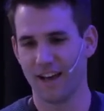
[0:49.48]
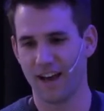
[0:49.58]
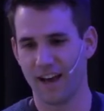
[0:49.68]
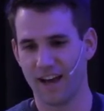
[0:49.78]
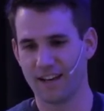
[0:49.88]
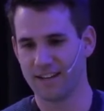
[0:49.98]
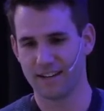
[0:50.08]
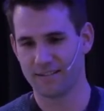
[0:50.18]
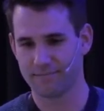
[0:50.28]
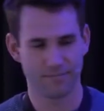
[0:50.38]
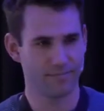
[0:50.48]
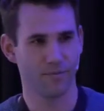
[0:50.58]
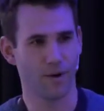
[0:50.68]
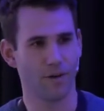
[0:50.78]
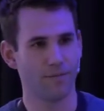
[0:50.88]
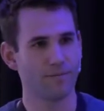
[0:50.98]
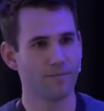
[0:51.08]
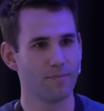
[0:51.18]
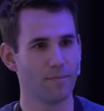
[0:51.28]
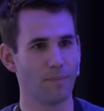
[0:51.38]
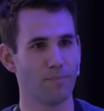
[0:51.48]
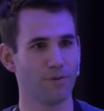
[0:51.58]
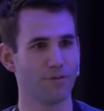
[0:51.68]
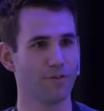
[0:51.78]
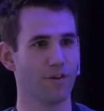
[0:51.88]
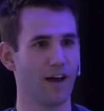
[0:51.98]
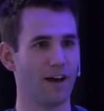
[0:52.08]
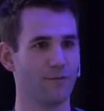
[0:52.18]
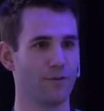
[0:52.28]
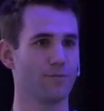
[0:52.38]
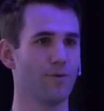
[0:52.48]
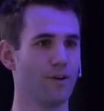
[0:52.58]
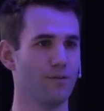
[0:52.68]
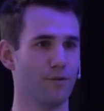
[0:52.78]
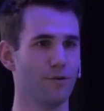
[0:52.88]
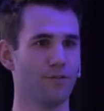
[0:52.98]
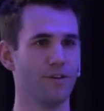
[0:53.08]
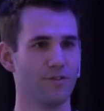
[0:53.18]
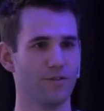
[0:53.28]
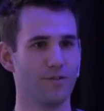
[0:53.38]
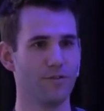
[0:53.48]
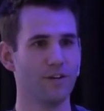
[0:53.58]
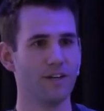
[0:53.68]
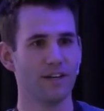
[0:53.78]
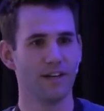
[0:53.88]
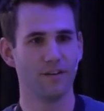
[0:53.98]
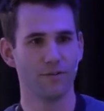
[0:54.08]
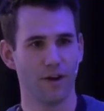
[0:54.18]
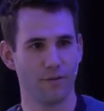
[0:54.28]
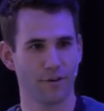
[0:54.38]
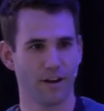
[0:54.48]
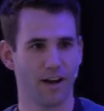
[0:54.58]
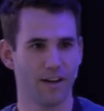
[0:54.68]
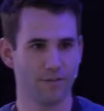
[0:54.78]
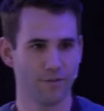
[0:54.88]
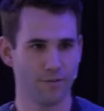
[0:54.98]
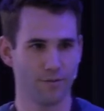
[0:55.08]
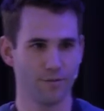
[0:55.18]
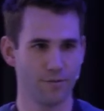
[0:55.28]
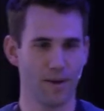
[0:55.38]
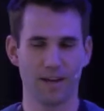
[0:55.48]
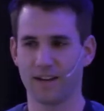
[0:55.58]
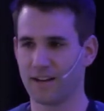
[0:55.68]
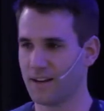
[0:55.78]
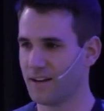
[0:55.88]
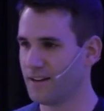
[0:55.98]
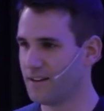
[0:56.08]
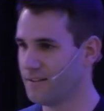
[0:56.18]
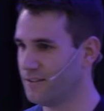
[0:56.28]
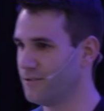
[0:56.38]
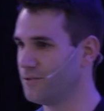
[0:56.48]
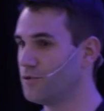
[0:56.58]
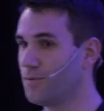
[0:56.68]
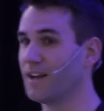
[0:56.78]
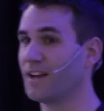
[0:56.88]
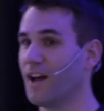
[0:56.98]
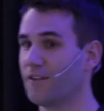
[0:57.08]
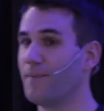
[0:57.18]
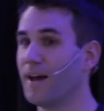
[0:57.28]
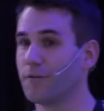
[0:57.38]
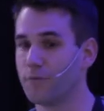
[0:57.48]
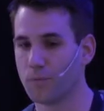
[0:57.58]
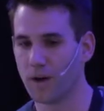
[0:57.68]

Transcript: And well, my personal life was more involved into, into Africa and to, to, making, uh, uh, to, to making life better for